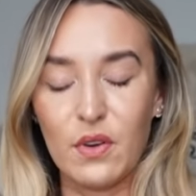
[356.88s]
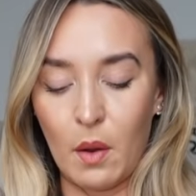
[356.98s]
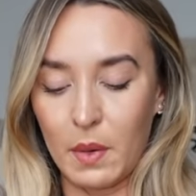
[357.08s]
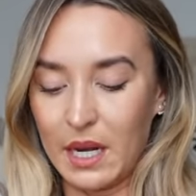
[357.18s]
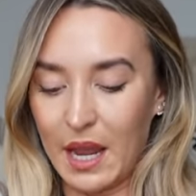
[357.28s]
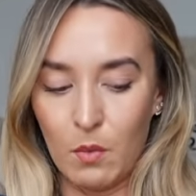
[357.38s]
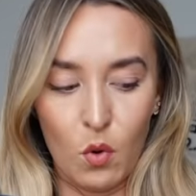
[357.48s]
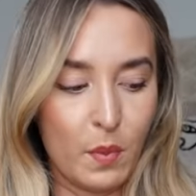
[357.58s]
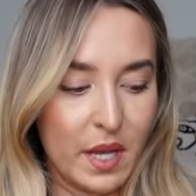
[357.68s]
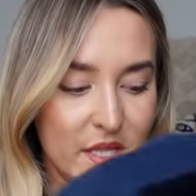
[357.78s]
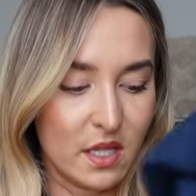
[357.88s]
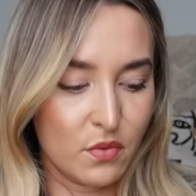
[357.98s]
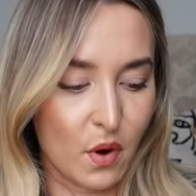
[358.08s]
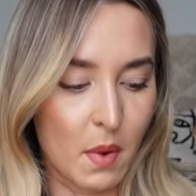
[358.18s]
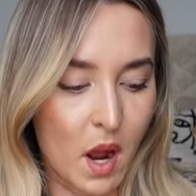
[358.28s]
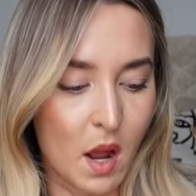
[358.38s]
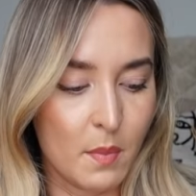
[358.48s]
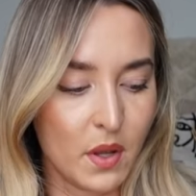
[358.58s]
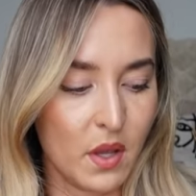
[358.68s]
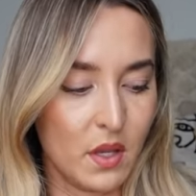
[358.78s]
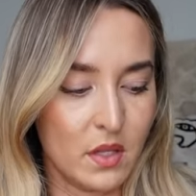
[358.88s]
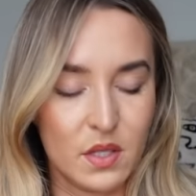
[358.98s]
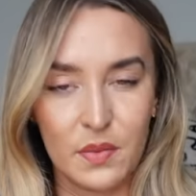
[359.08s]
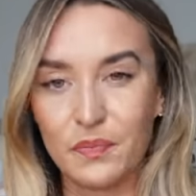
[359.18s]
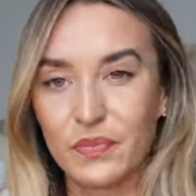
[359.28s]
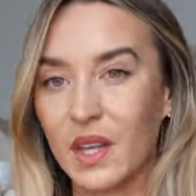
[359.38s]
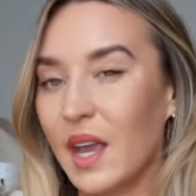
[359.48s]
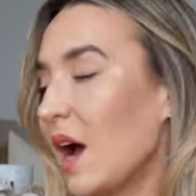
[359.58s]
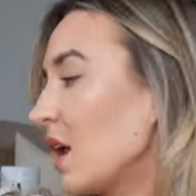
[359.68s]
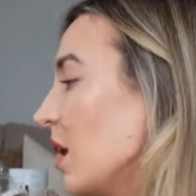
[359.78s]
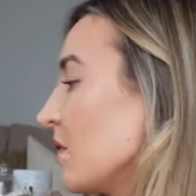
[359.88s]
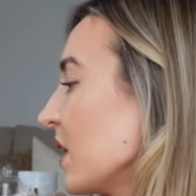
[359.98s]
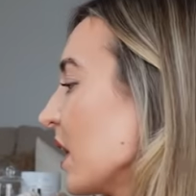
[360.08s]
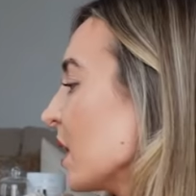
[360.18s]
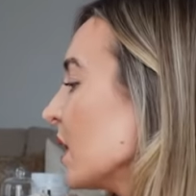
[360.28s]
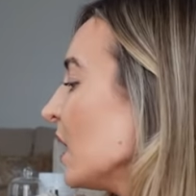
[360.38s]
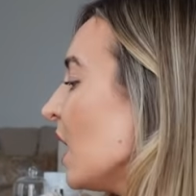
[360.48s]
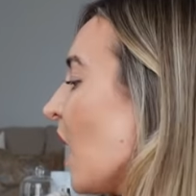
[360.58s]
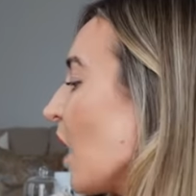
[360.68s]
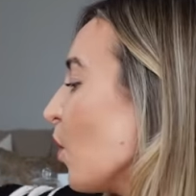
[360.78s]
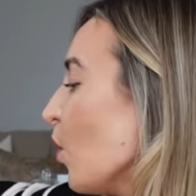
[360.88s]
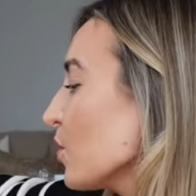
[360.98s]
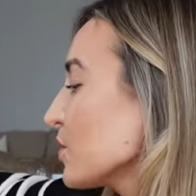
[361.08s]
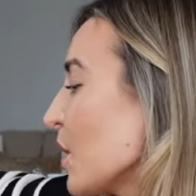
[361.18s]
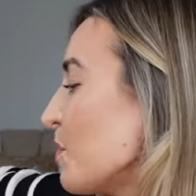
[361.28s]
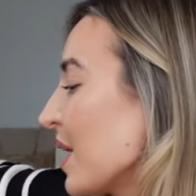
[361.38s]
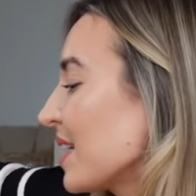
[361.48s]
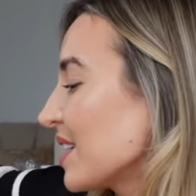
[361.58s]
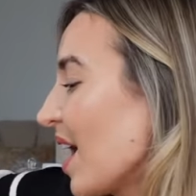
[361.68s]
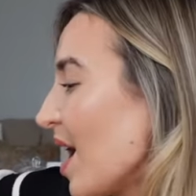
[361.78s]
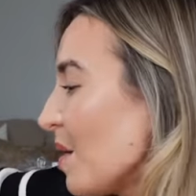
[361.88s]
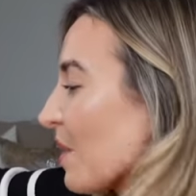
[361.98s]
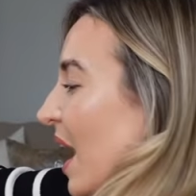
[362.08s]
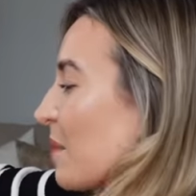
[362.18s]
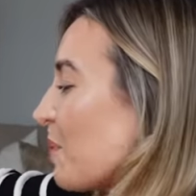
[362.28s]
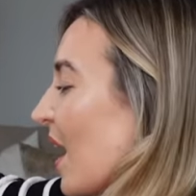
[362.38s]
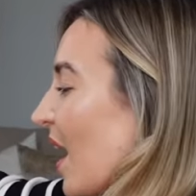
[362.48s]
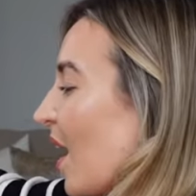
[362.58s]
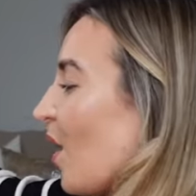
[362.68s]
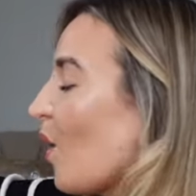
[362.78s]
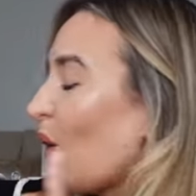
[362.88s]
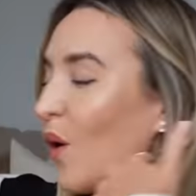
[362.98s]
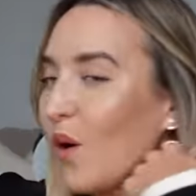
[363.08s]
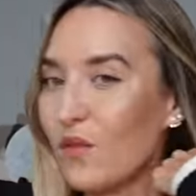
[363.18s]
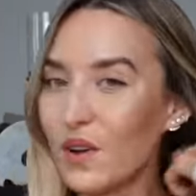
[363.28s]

feel like I'm going to get more pieces from her because, yeah, I love it. I also picked up a pair of